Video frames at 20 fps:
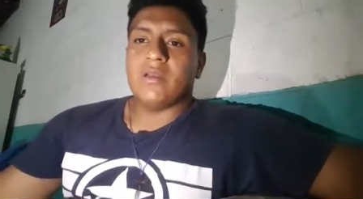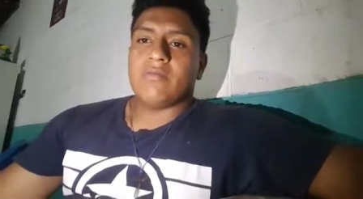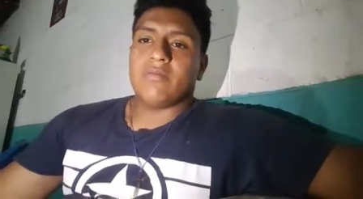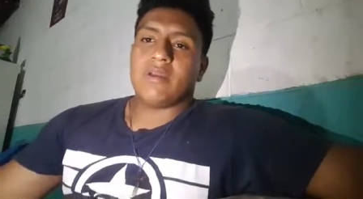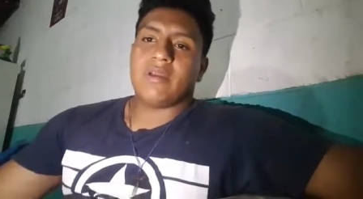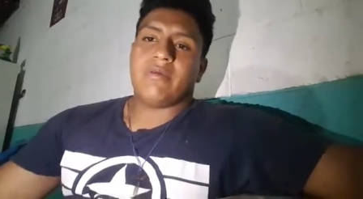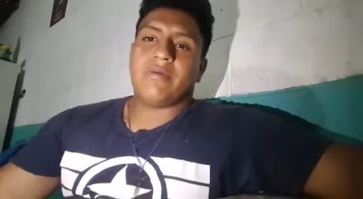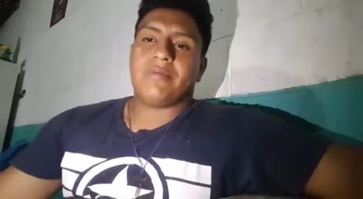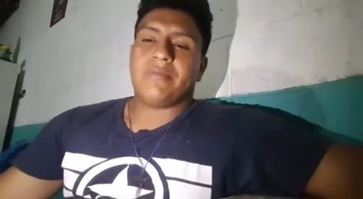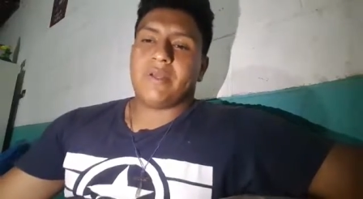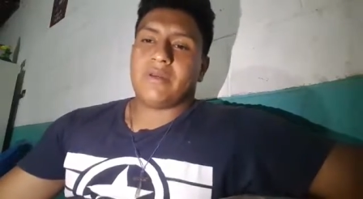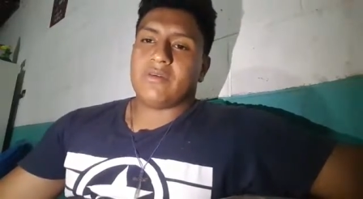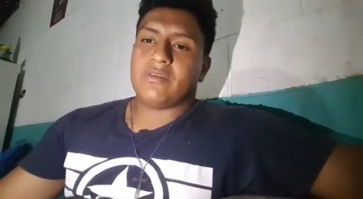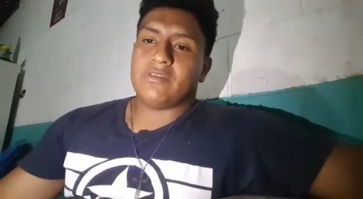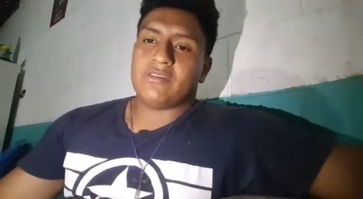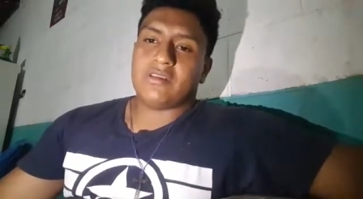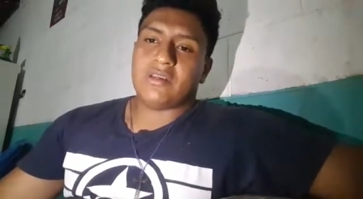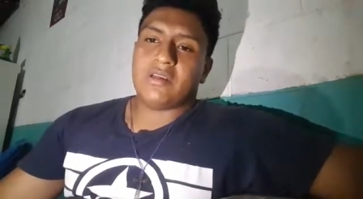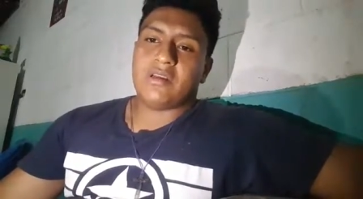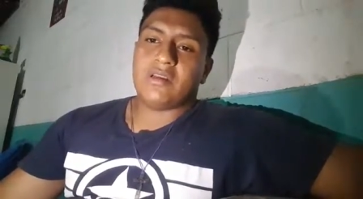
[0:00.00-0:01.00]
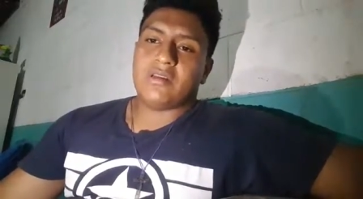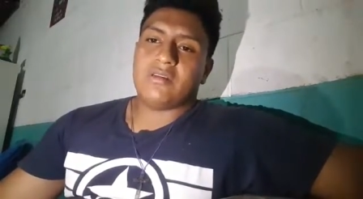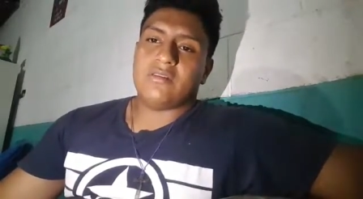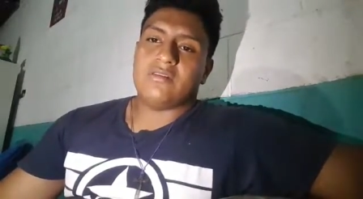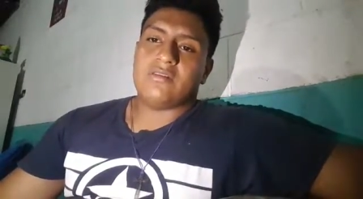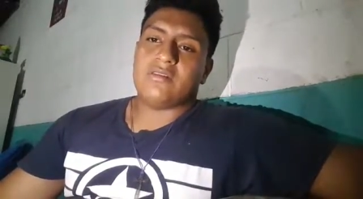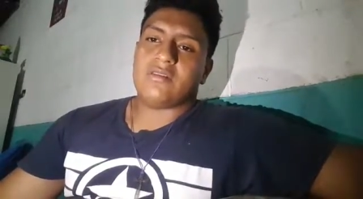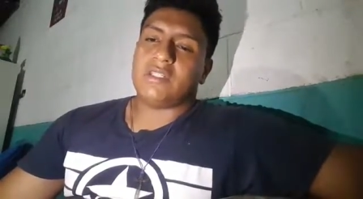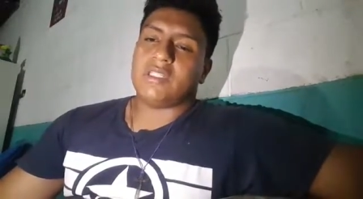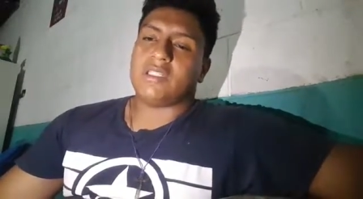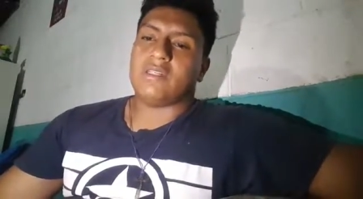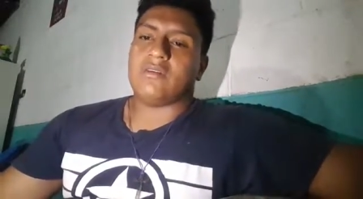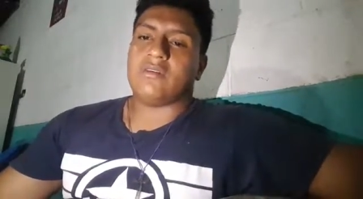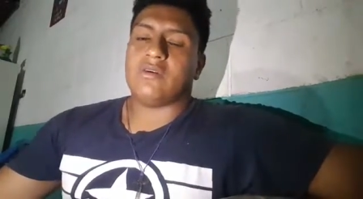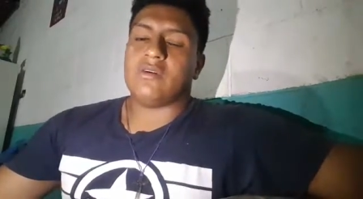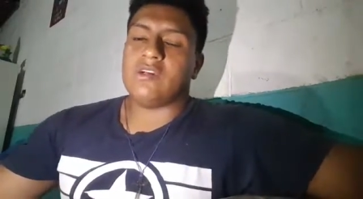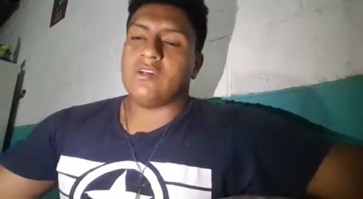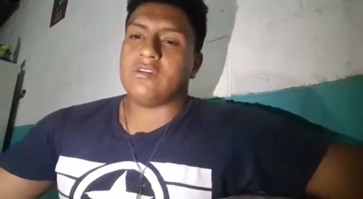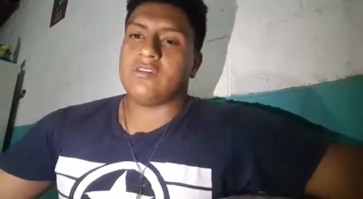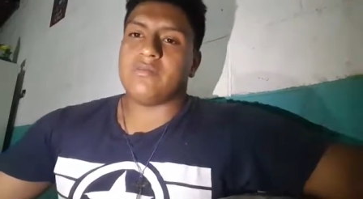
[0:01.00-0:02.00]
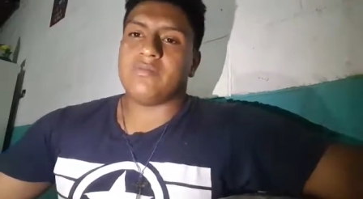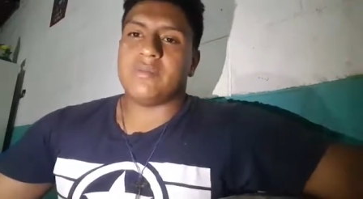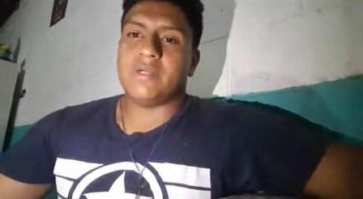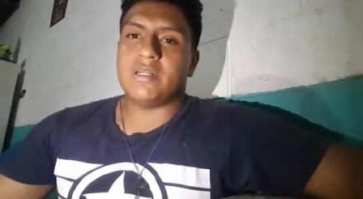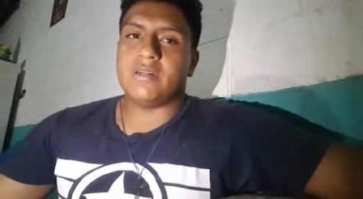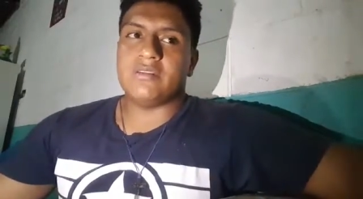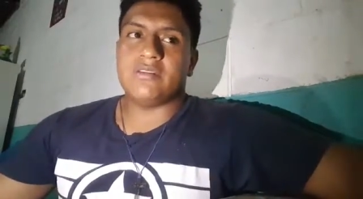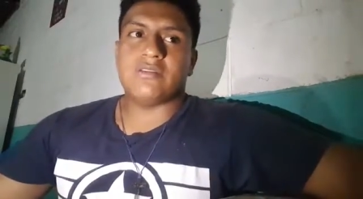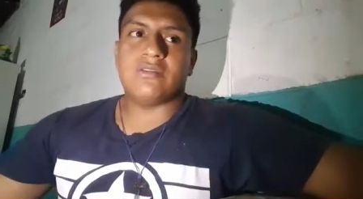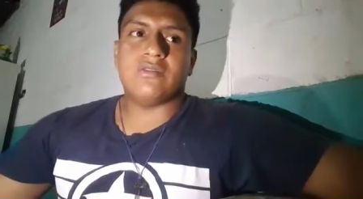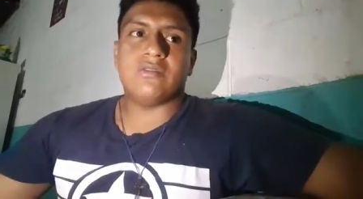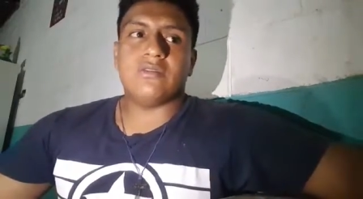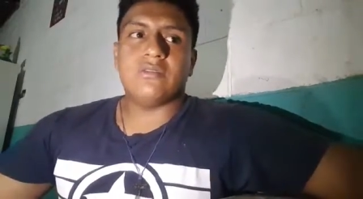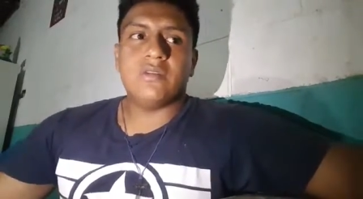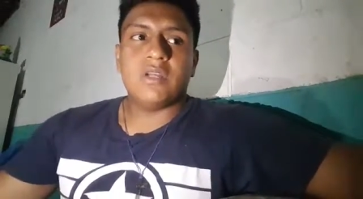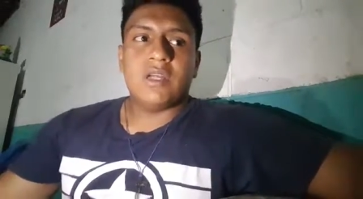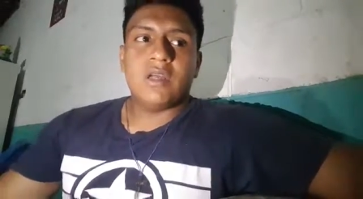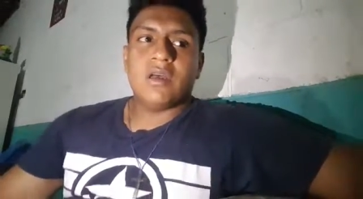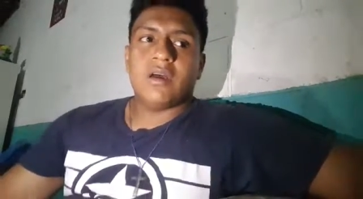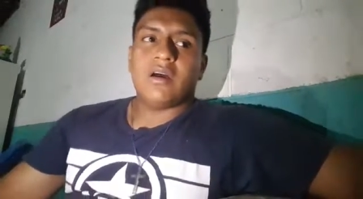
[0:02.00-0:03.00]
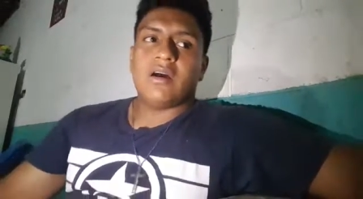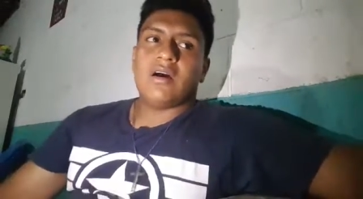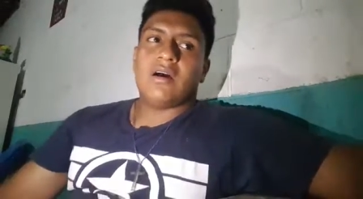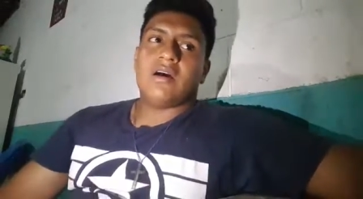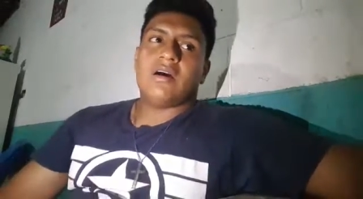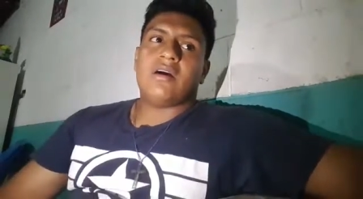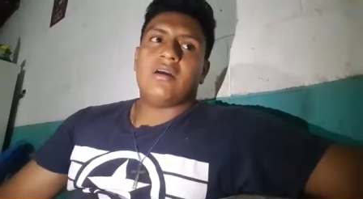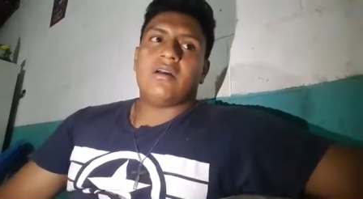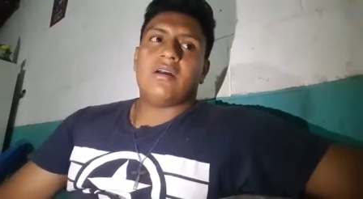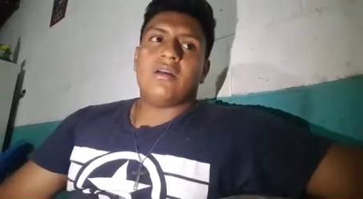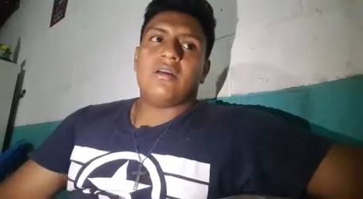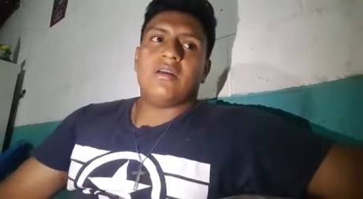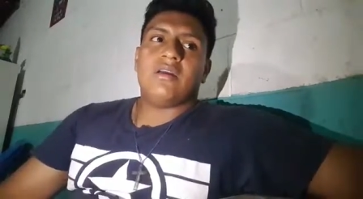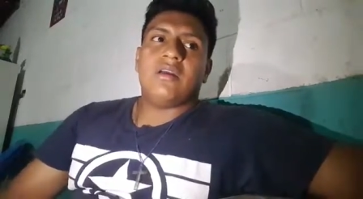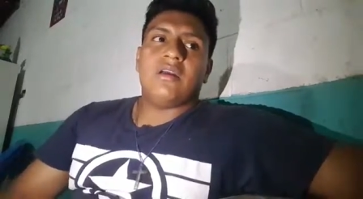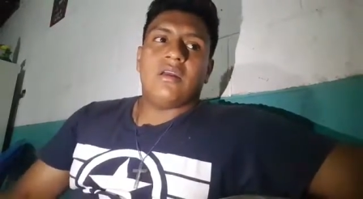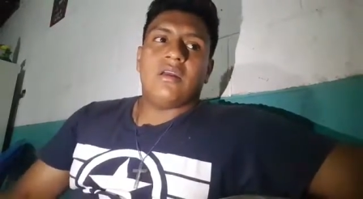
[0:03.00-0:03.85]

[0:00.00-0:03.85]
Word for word: maybe because I'm such a curious person, I